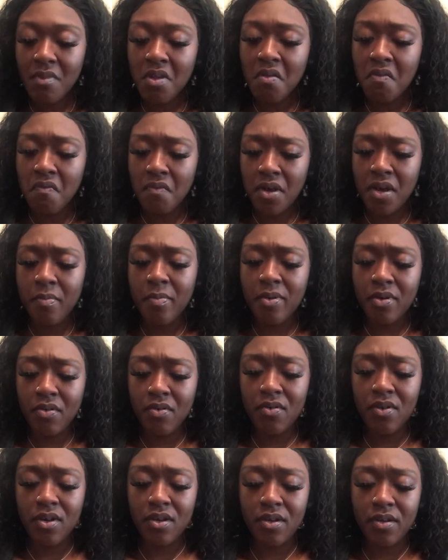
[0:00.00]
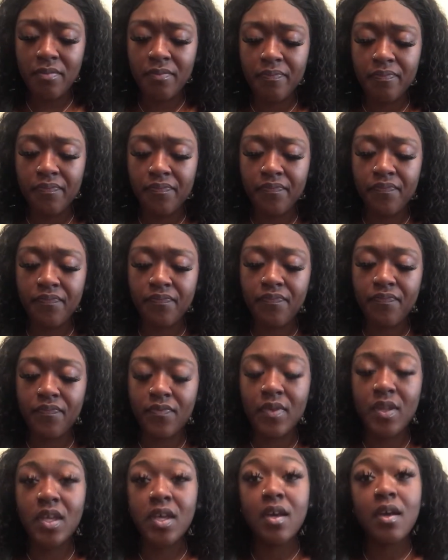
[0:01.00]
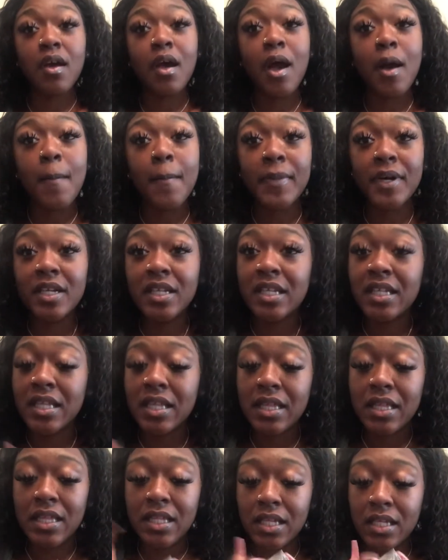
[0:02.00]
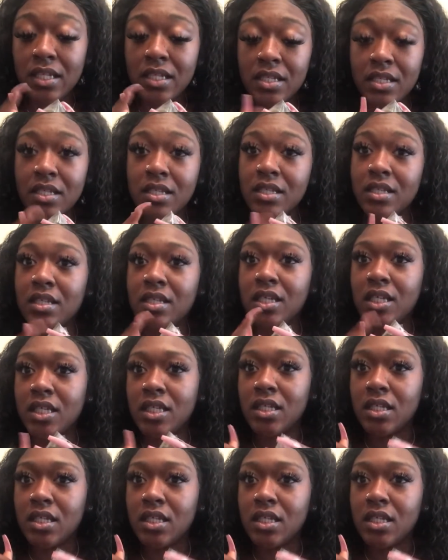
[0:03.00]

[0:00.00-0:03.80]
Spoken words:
gonna wrap it on up. But this is